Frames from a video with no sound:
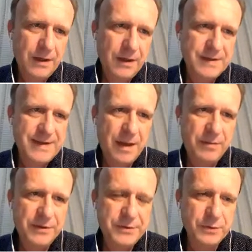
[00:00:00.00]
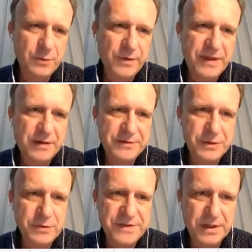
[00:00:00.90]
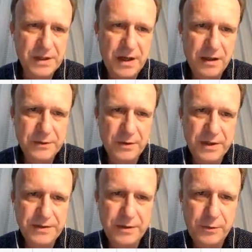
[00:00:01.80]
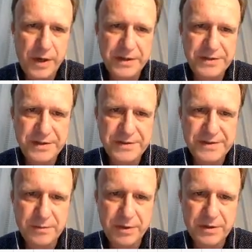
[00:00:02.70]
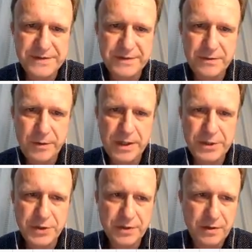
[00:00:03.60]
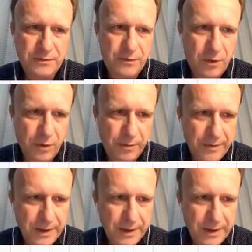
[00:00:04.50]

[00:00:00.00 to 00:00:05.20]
Example 2. Without using a calculator, write in simplest rational form.